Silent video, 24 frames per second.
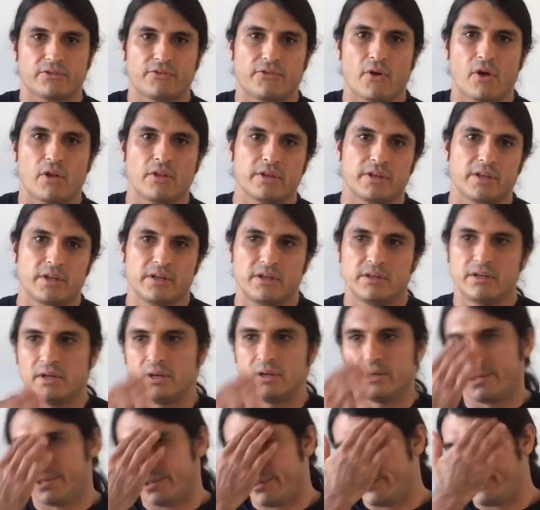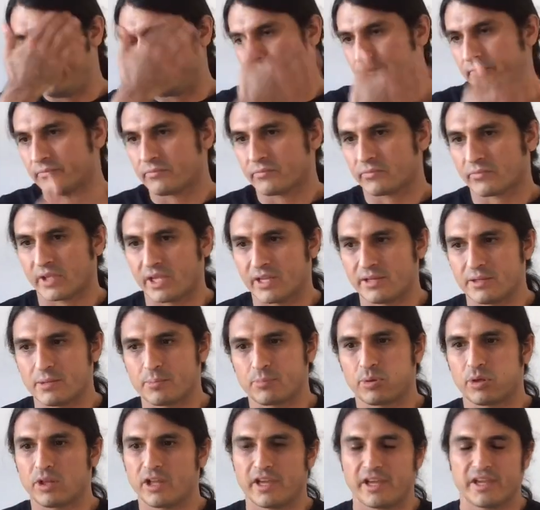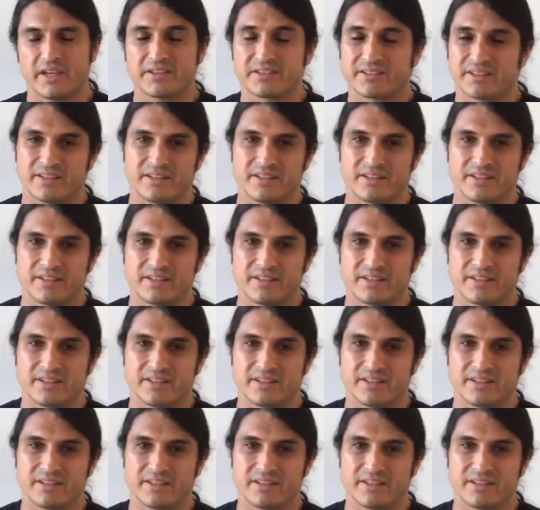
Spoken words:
falling into place.